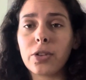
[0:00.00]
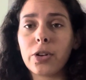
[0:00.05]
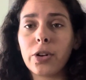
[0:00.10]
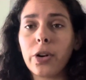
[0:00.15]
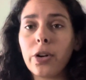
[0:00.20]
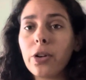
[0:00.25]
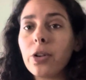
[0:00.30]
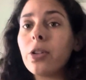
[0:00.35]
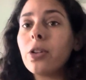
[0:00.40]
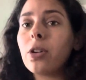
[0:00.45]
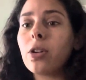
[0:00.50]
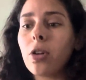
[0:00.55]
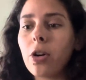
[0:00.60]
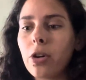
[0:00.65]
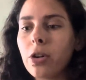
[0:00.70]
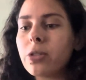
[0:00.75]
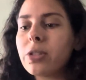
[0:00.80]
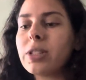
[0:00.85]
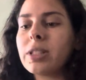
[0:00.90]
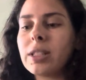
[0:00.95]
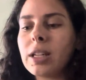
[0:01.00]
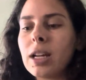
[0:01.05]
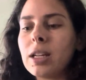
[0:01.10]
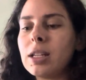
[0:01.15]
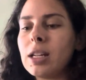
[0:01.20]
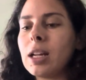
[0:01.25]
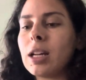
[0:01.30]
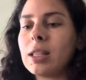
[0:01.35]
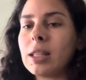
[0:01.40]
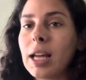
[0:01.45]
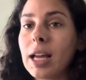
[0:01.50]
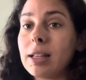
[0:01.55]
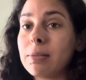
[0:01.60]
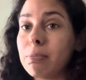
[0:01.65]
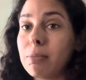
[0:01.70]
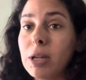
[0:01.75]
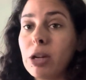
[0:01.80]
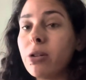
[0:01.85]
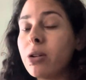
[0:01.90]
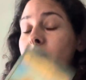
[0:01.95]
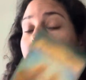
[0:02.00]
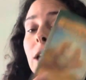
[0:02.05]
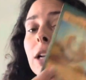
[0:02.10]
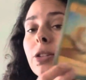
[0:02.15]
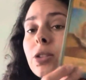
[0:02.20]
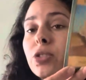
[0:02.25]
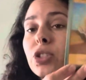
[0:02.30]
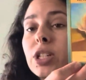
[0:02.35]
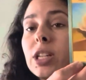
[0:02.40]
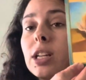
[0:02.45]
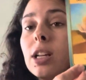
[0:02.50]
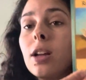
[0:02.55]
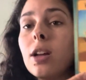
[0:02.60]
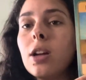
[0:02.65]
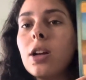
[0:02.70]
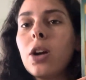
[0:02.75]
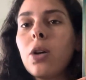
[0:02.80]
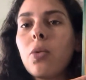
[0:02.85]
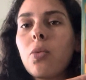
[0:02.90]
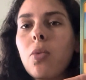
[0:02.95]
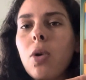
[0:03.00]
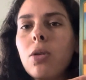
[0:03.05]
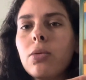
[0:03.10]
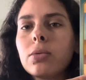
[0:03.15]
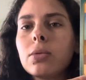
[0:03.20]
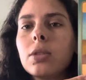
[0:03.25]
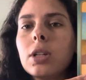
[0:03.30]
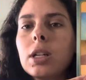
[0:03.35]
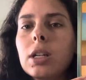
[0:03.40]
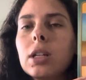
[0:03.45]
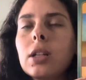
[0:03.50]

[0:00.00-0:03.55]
Her her standing in that mirrored energy won't